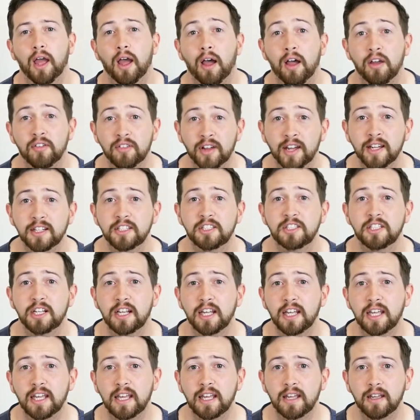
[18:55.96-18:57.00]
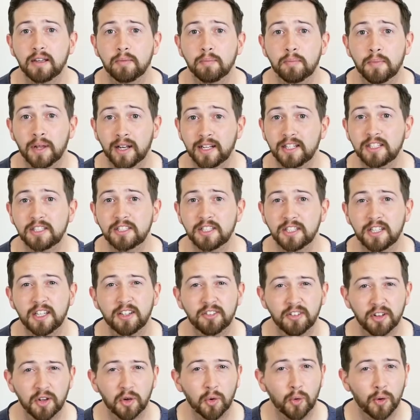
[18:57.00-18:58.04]
I've actually managed to
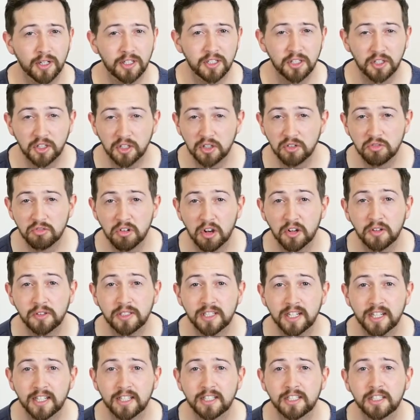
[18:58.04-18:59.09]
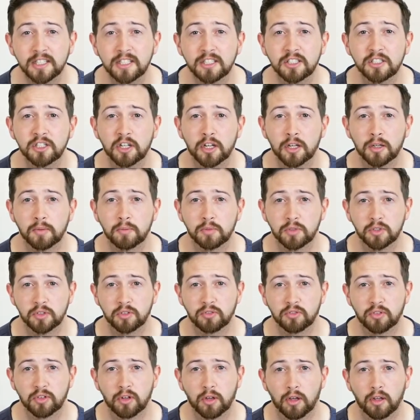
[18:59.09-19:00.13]
give it quite a good road test in terms
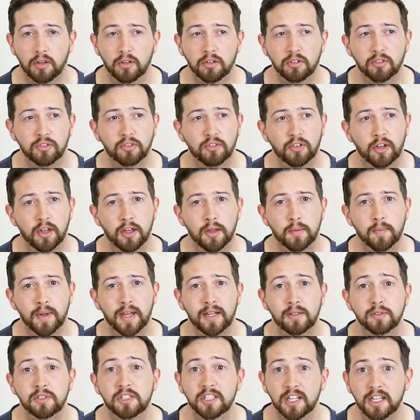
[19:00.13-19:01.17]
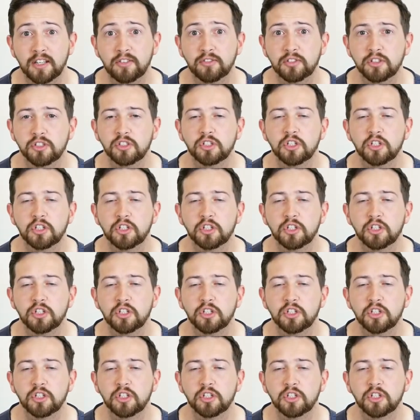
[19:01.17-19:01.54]
of kind of how safe and